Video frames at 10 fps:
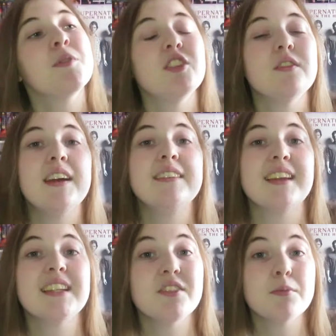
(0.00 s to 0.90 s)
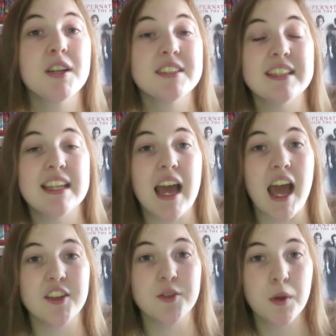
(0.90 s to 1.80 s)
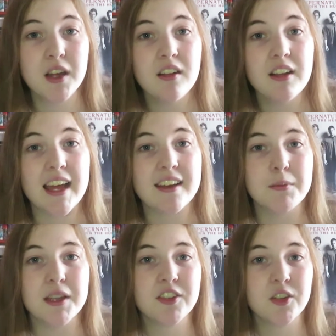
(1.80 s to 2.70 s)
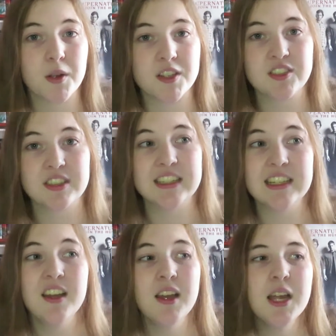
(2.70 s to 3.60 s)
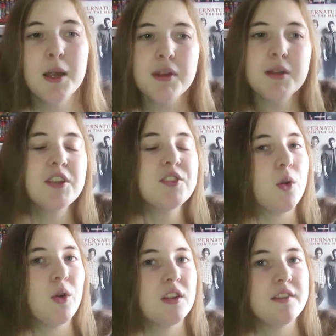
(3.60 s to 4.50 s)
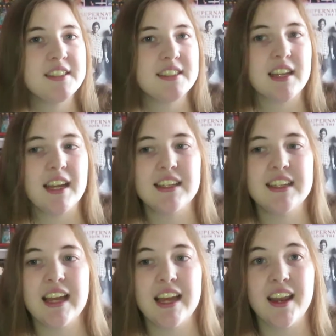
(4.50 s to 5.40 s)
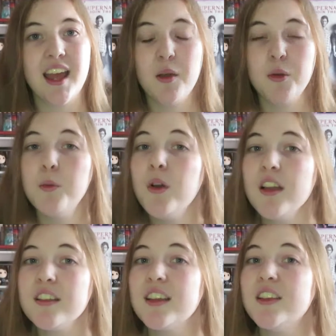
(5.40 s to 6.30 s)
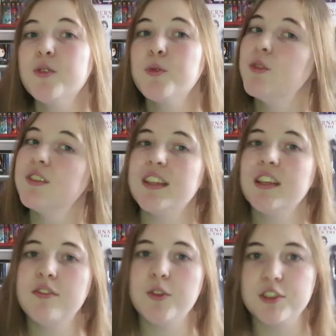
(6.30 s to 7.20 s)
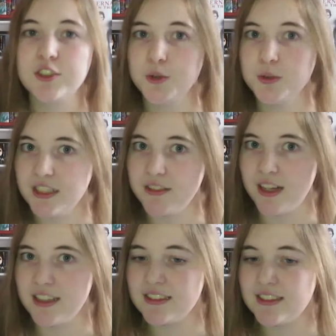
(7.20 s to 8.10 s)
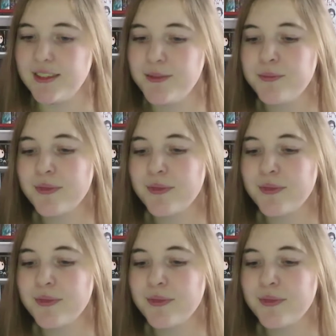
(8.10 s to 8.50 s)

she finds a different person there as well, and it makes her question pretty much all of society and how it works and the rules that they are forced to live under.